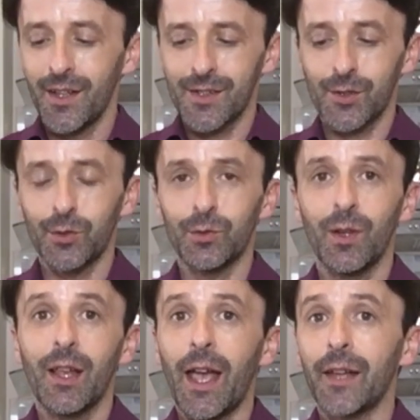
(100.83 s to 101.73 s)
so
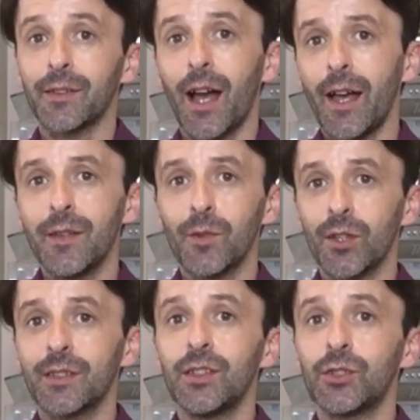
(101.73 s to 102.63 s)
and i am
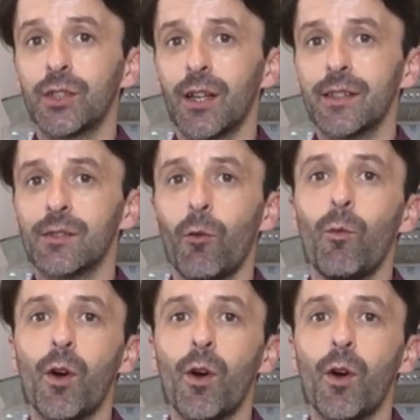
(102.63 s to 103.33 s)
gonna teach you guys